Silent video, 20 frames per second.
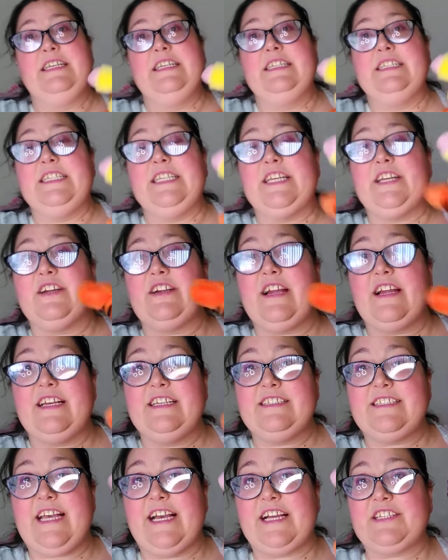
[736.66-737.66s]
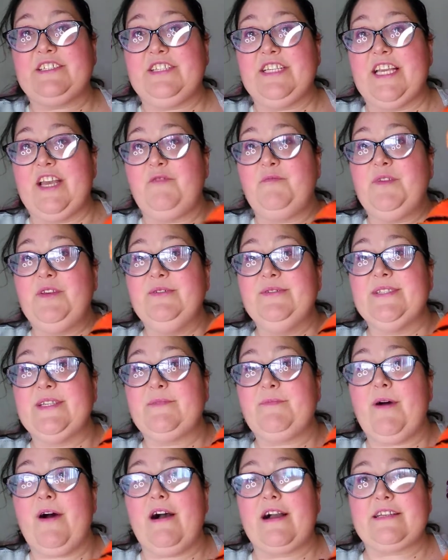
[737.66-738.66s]
Tigger is actually a
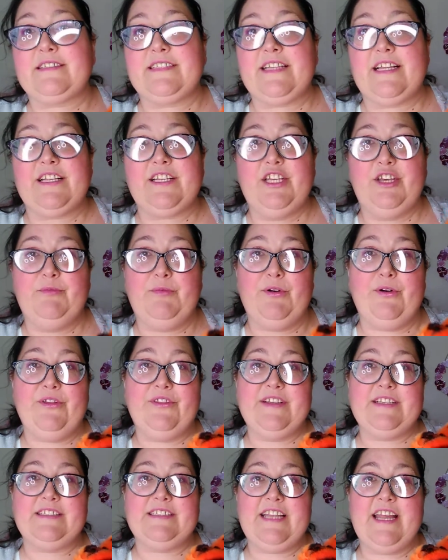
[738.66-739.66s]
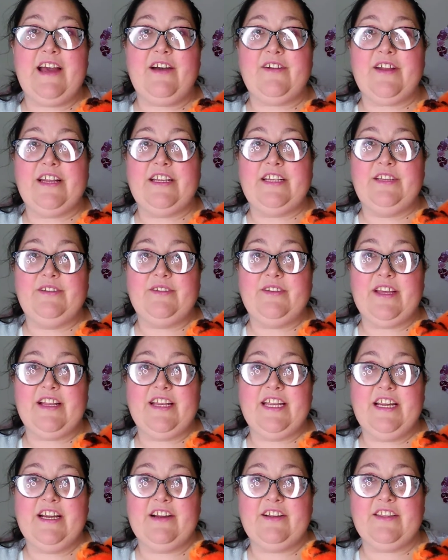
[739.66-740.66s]
music box, and you pull this down and you can
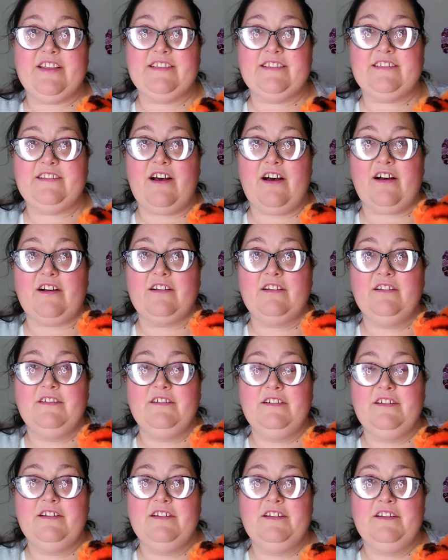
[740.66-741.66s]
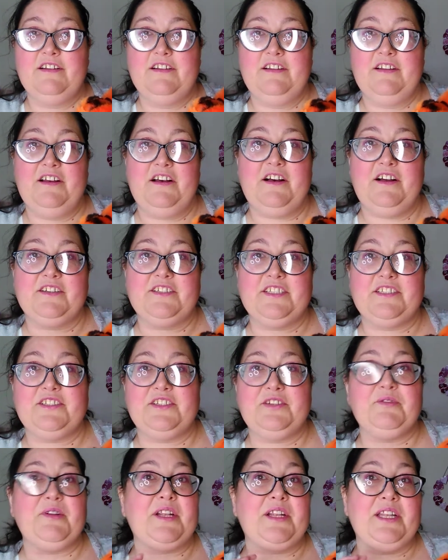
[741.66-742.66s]
hear the song. I'll just
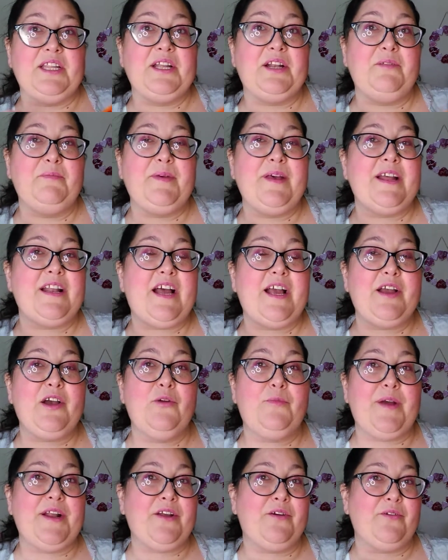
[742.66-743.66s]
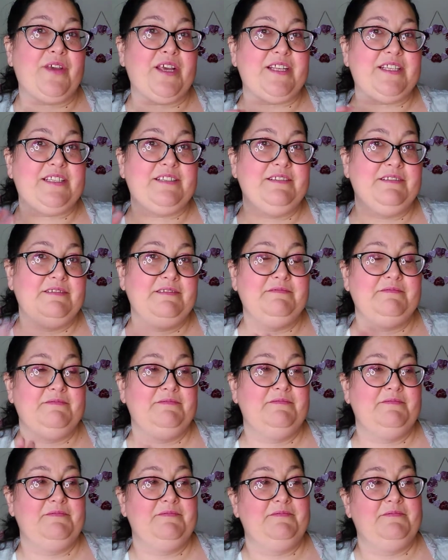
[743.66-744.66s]
do a little bit. I hope I don't get
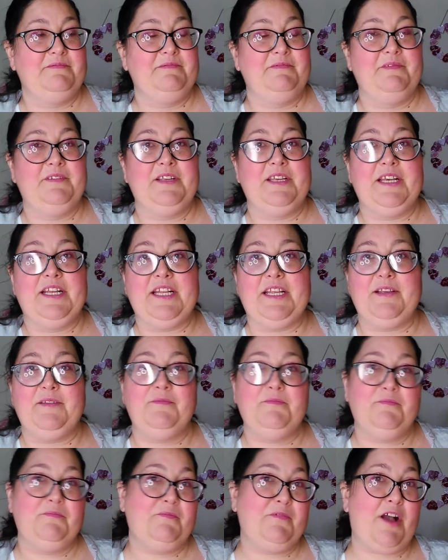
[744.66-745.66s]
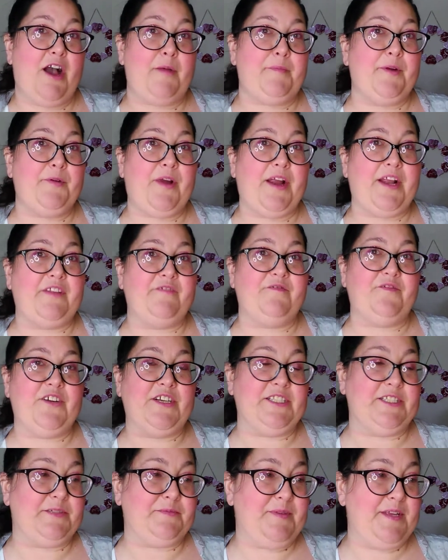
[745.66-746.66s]
any copyright
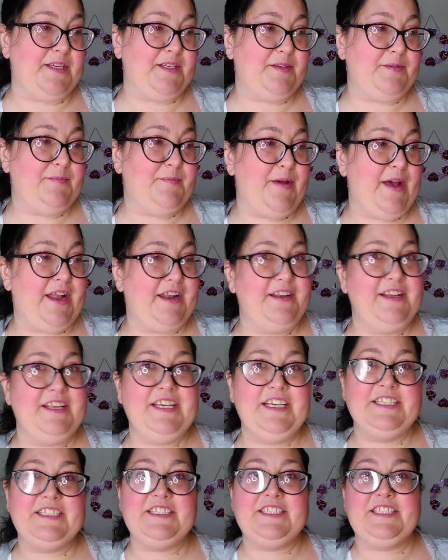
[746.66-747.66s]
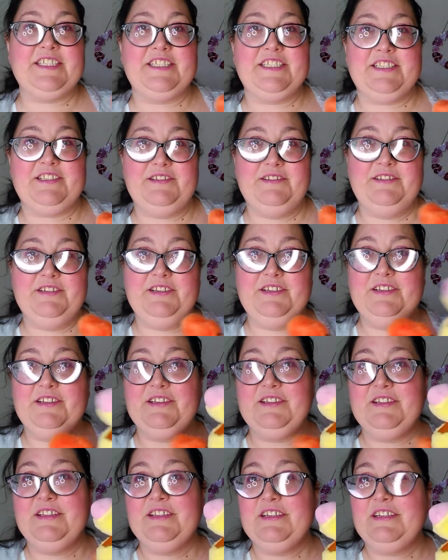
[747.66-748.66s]
infringement, but it's just
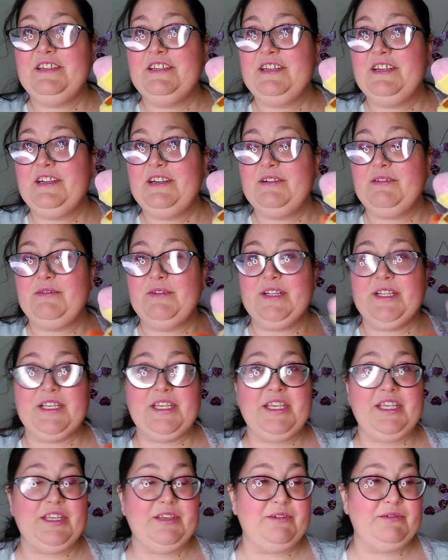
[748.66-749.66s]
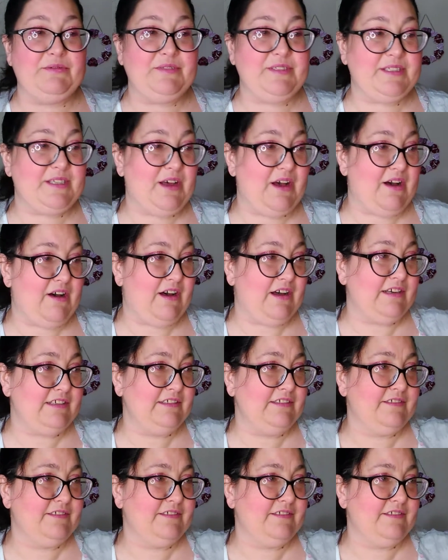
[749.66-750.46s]
really cute song.